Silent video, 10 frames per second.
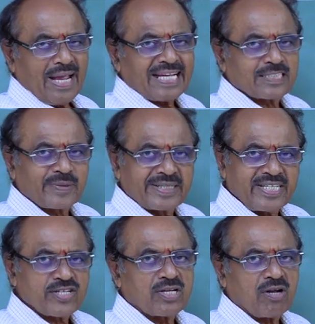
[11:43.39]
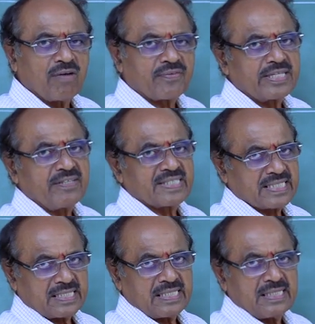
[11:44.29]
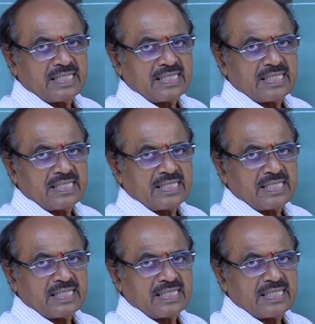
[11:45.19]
explanation of an event,